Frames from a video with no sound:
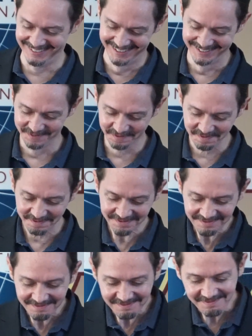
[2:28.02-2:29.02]

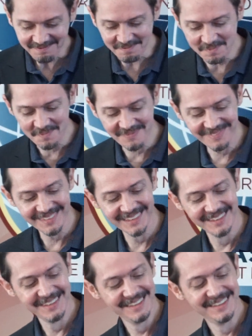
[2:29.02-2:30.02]

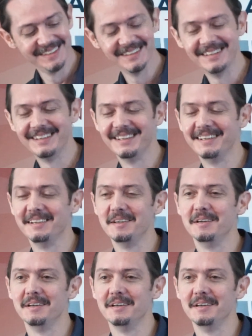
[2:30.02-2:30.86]
No one is speaking in this clip.